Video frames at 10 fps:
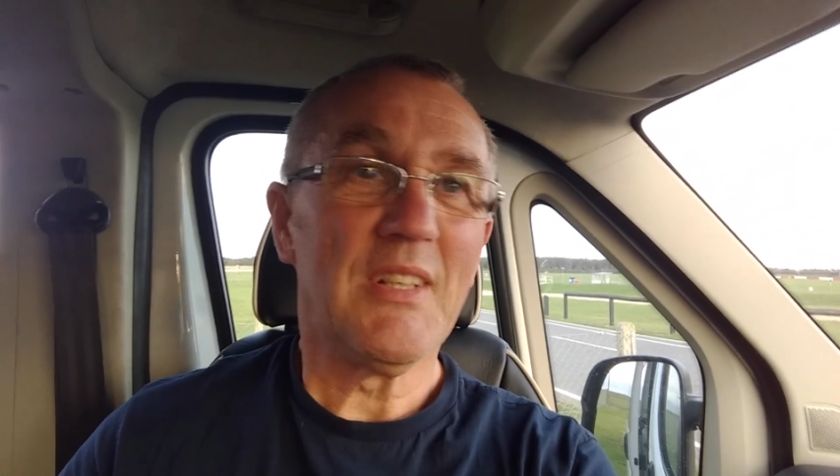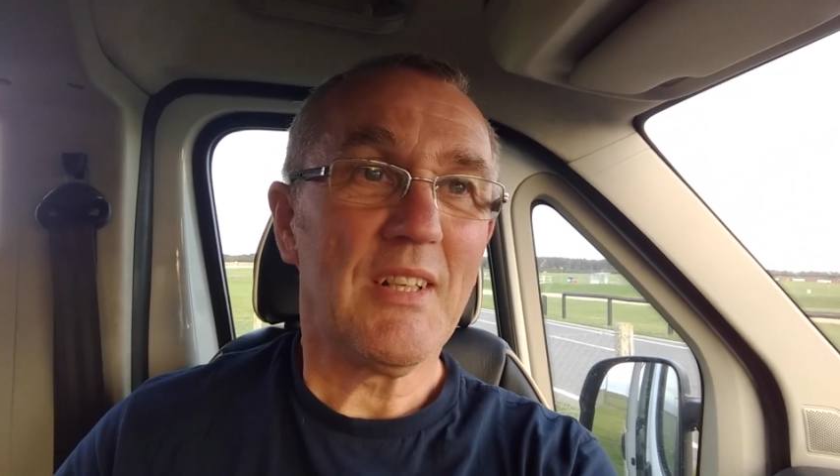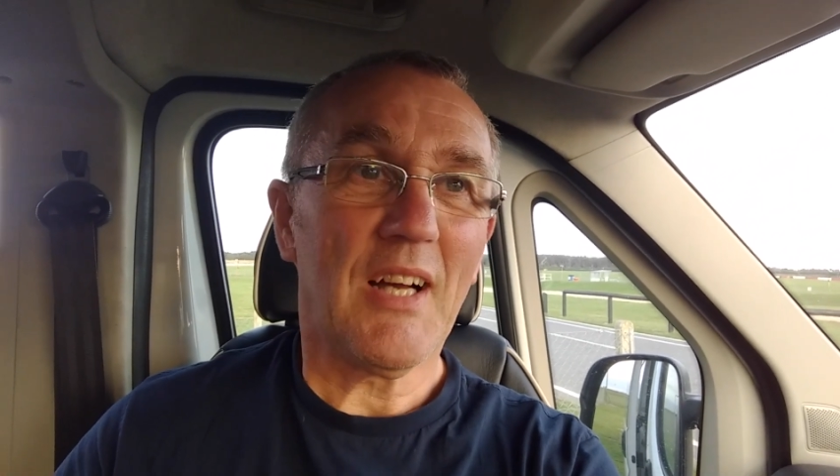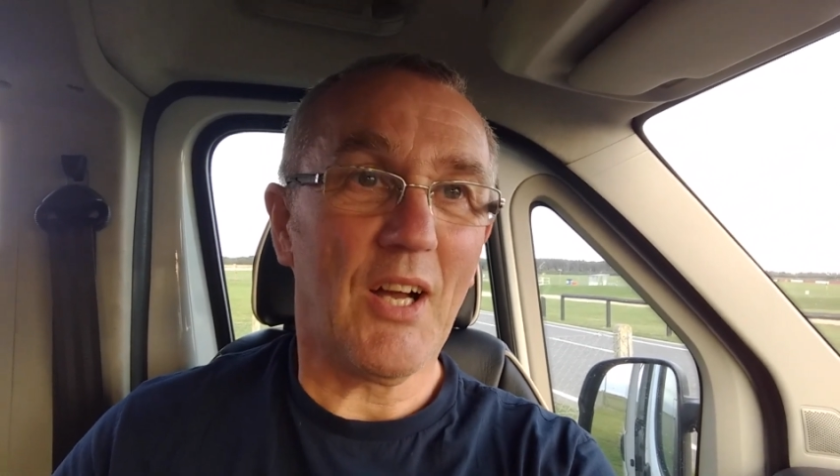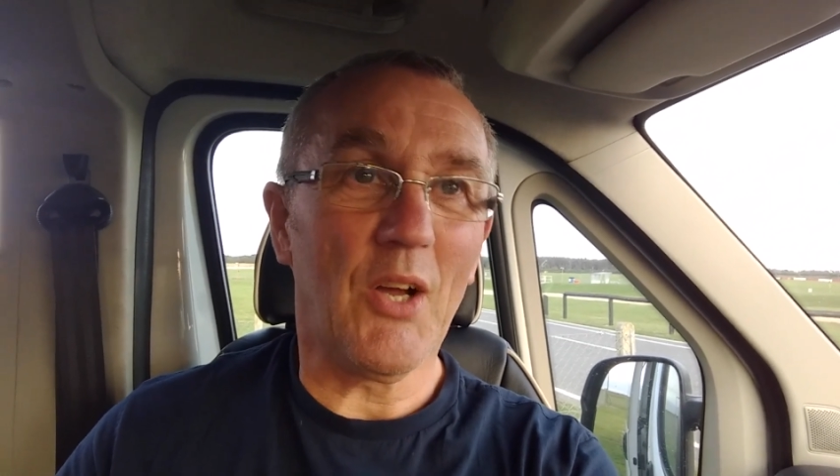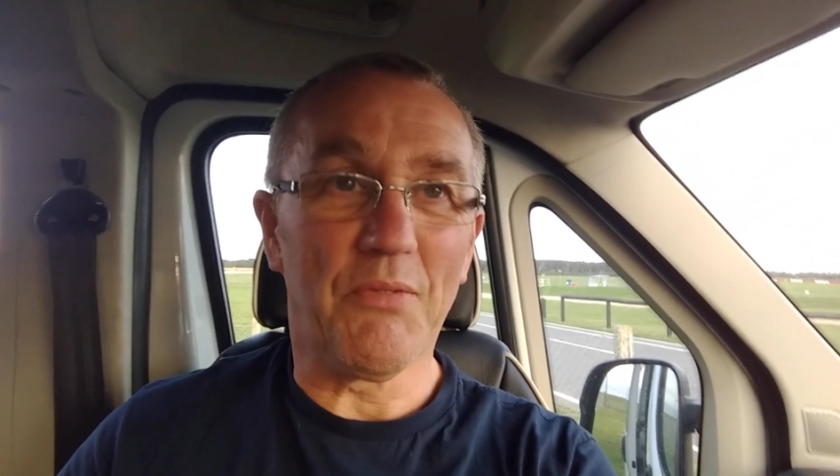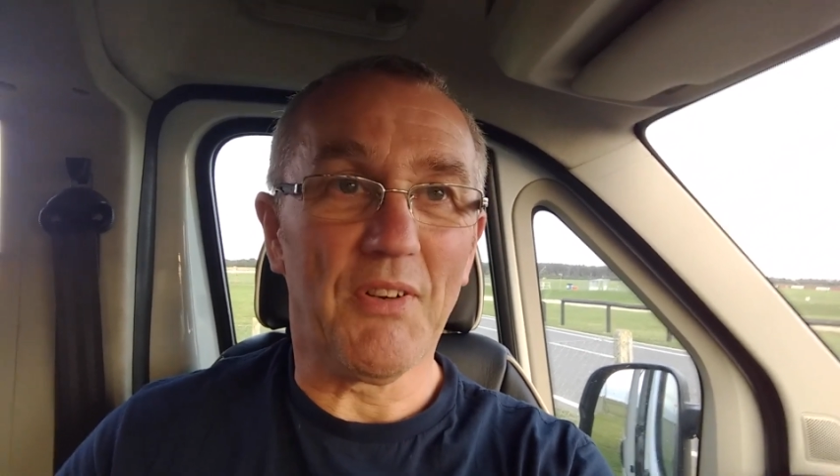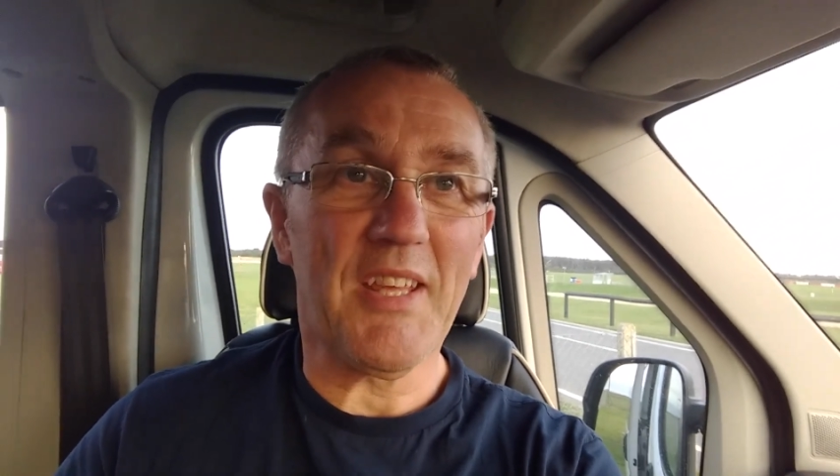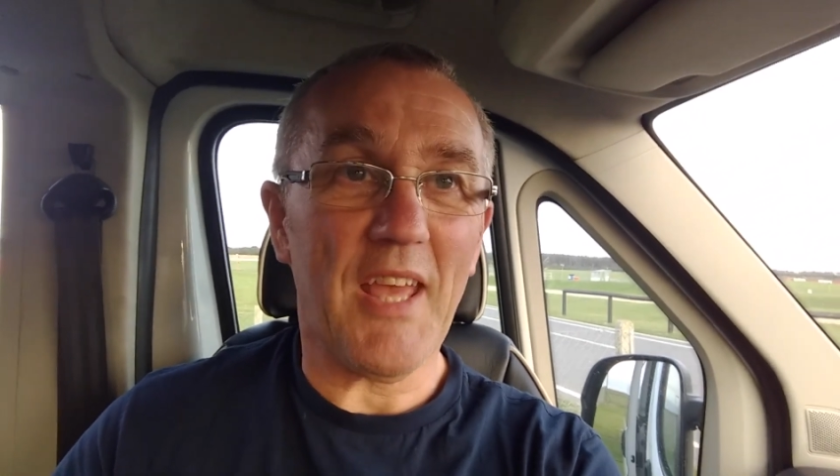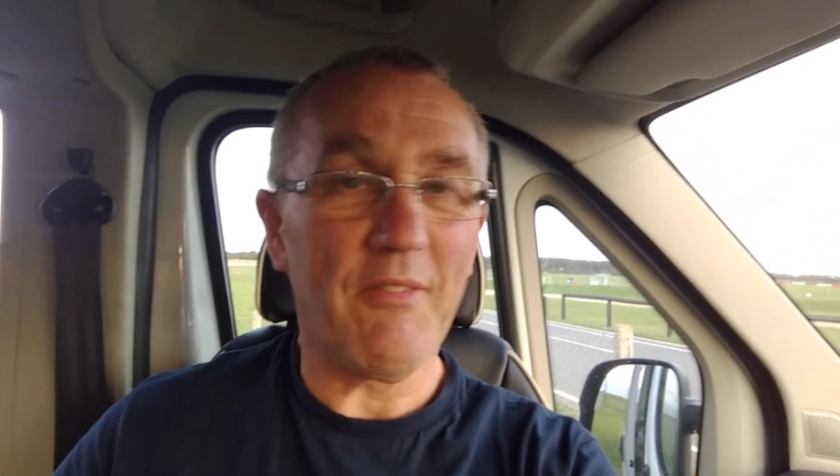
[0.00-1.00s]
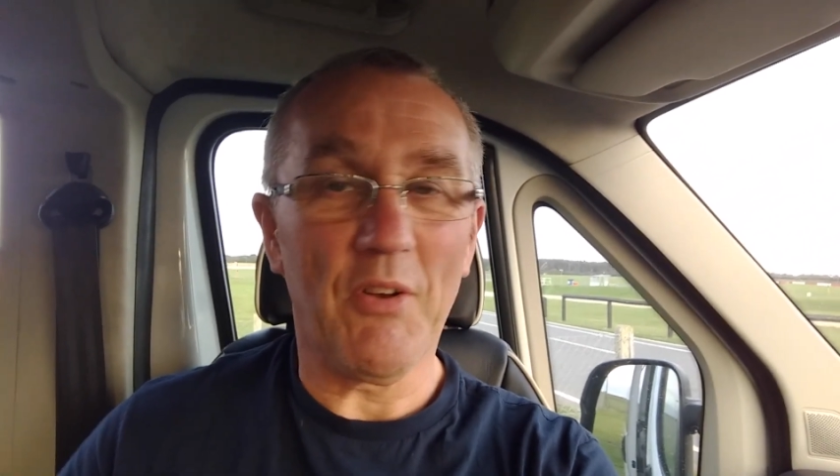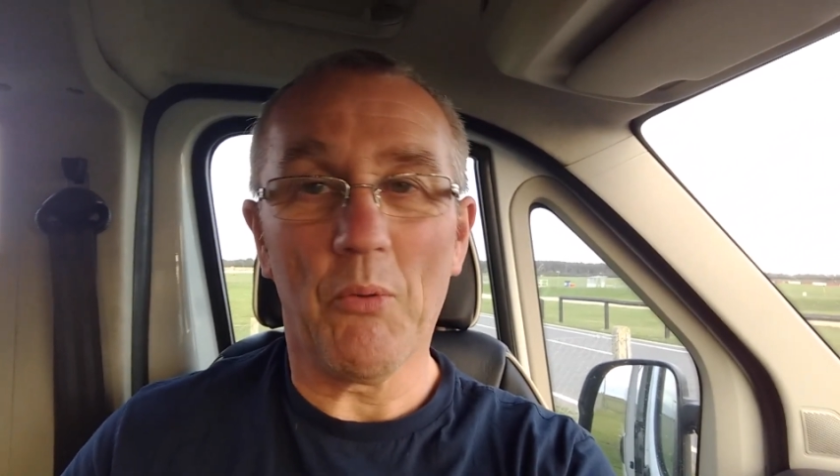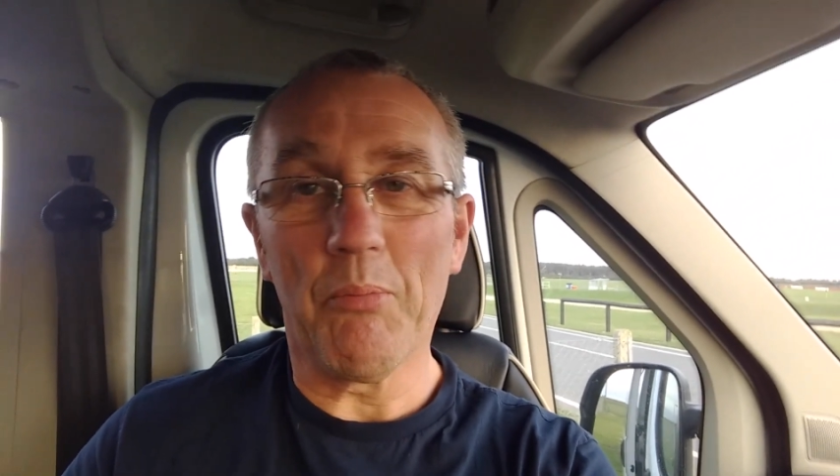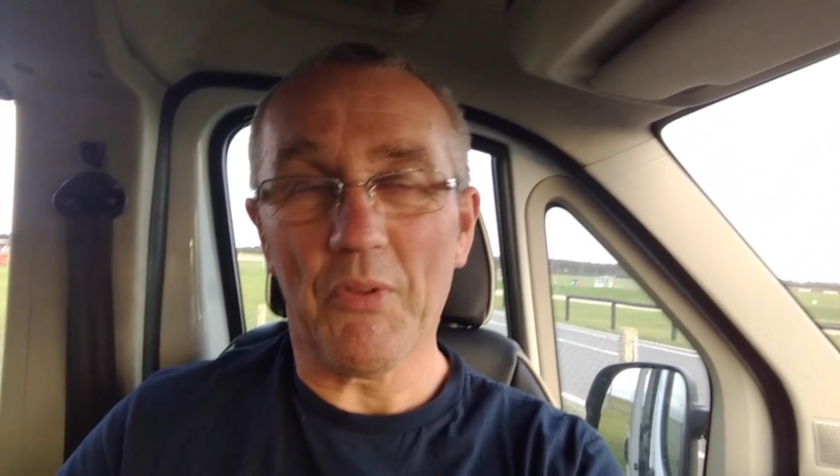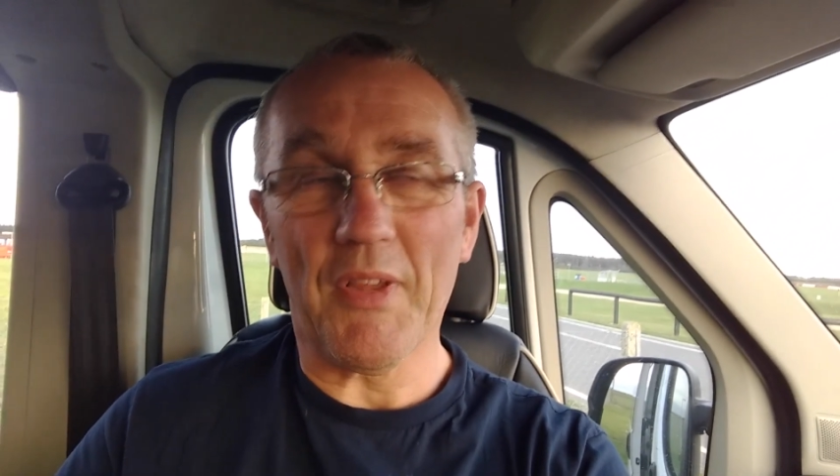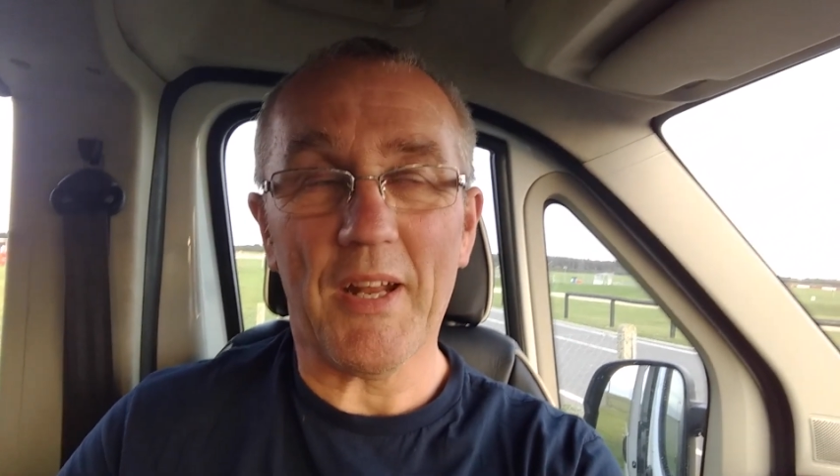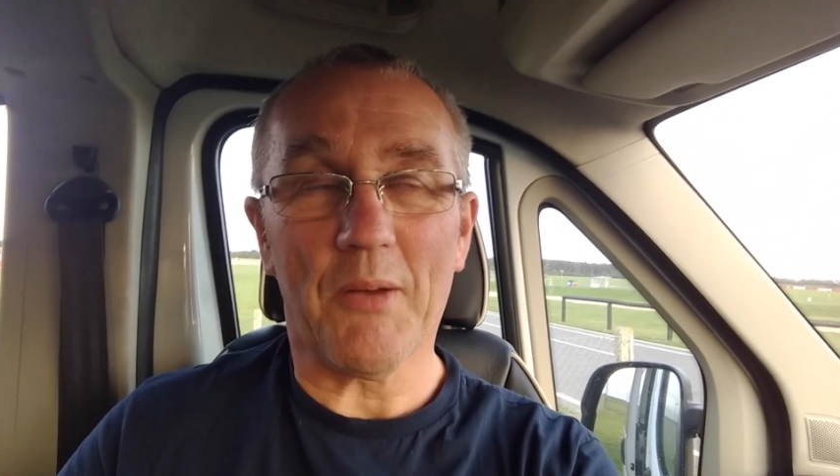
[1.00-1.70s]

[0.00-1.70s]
Hopefully Kevin will put that